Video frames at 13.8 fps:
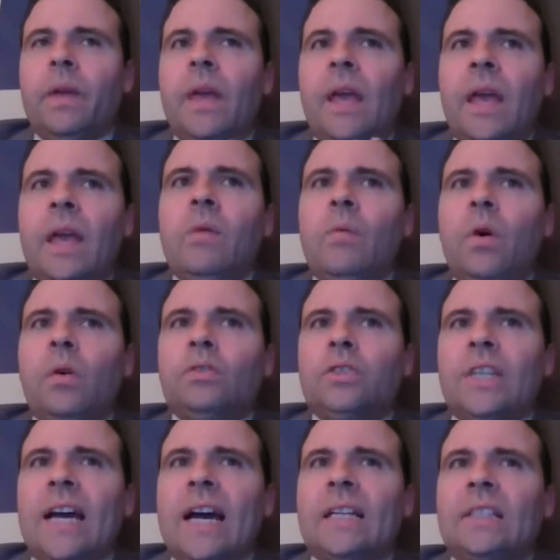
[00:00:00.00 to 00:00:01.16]
He wants
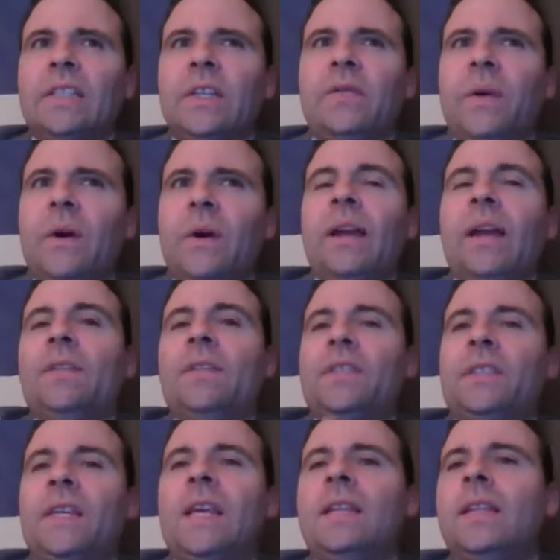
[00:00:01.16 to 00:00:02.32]
guys that and I've
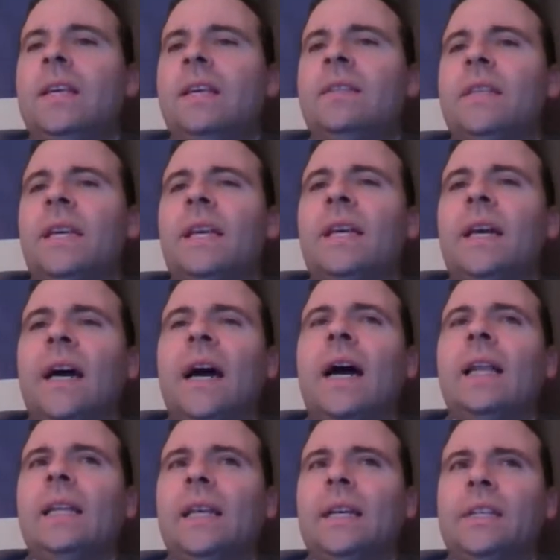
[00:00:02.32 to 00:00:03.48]
seen this in
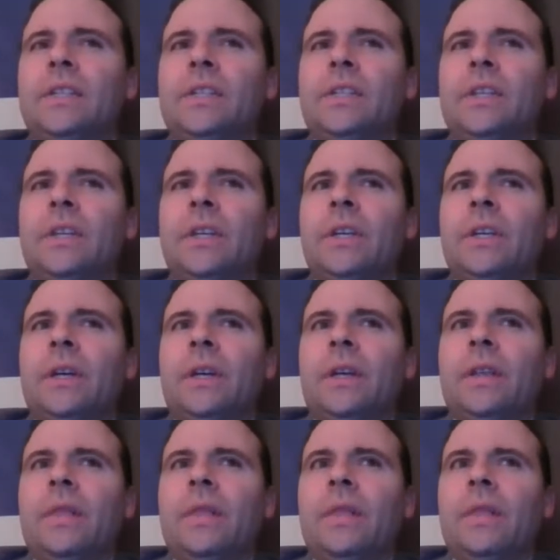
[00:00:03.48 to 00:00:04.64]
college
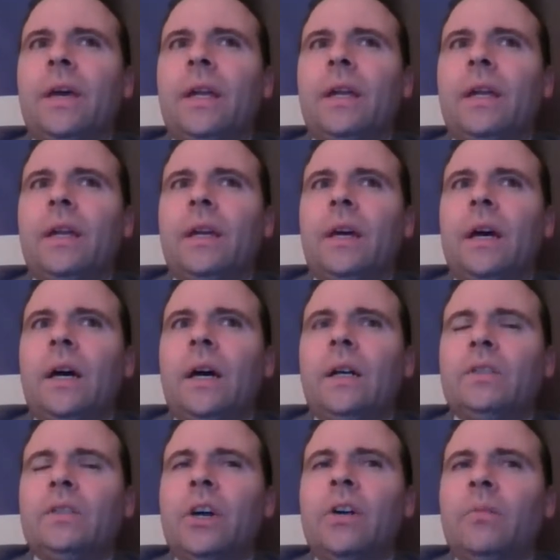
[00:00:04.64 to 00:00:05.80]
that
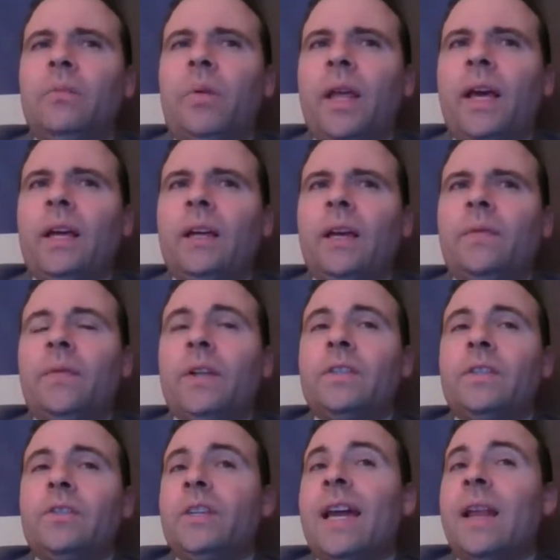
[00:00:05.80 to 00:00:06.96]
certain players like, for
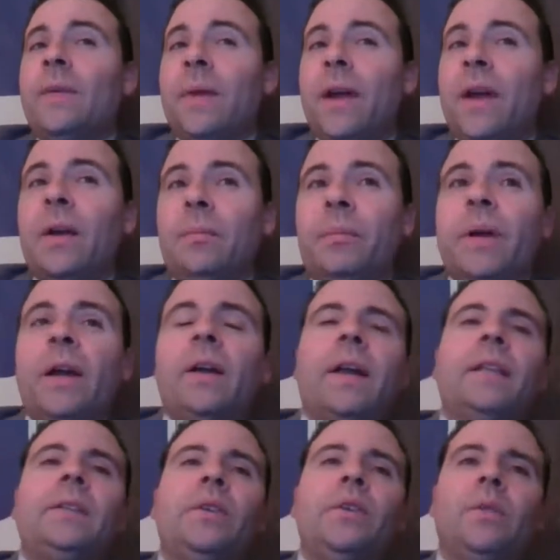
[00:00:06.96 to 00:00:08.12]
instance, a guy named Eric
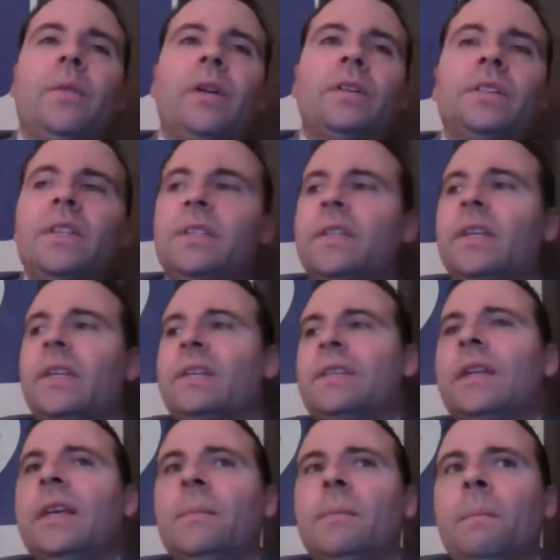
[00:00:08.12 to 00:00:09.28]
Berry, University of
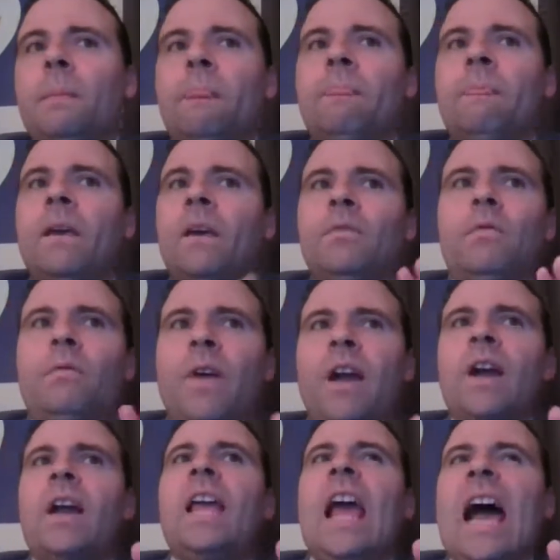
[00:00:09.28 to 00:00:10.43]
Tennessee,
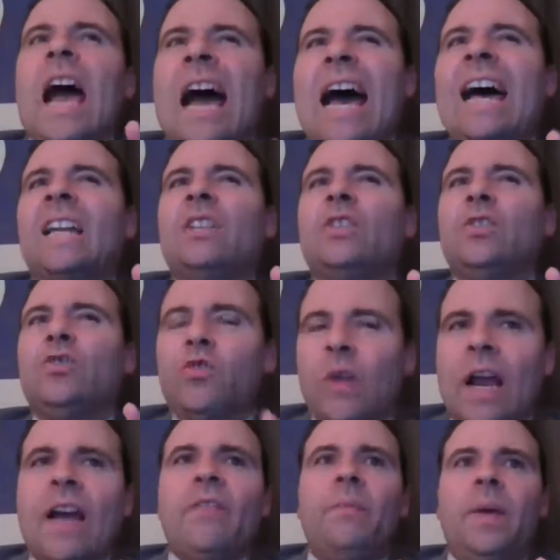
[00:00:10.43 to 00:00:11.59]
very high
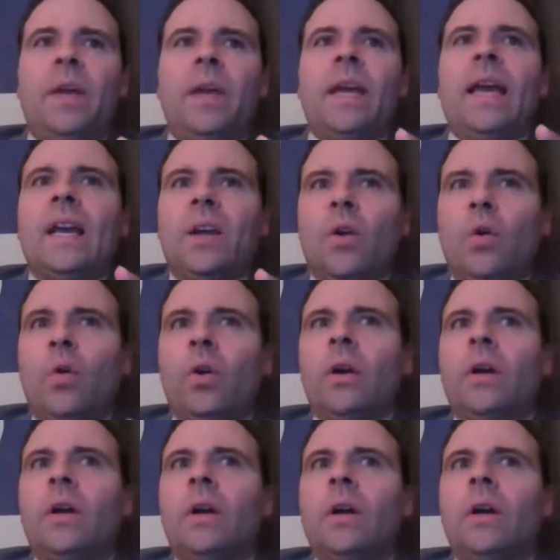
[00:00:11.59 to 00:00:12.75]
draft pick at
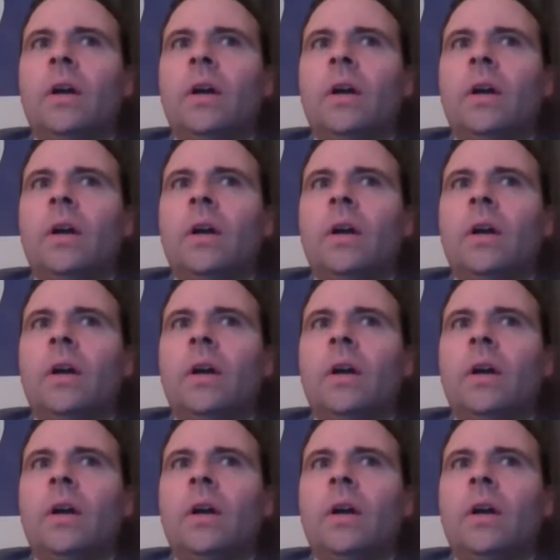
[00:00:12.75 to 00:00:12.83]
corner,